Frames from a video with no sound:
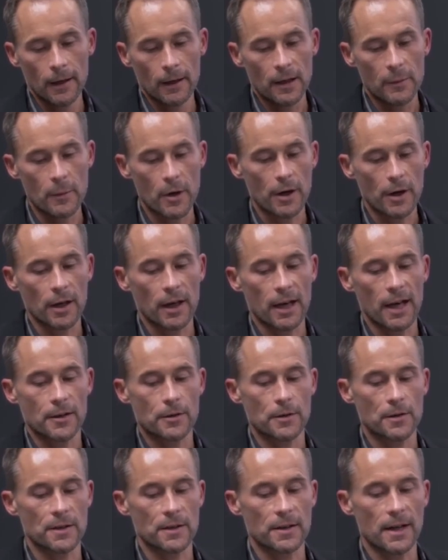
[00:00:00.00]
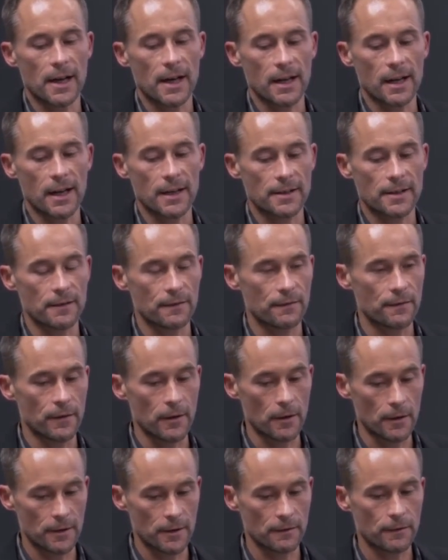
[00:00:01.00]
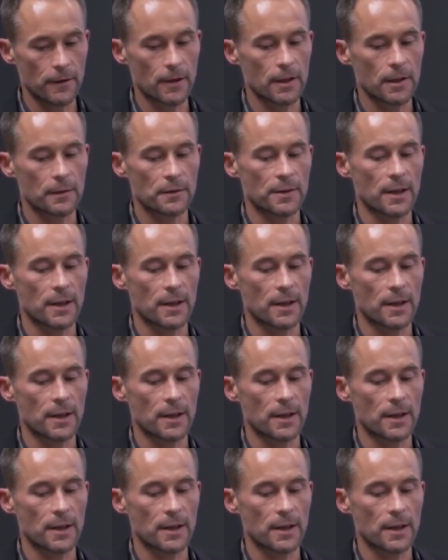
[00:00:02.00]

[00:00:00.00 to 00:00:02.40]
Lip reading: The American Cancer Society has their definitive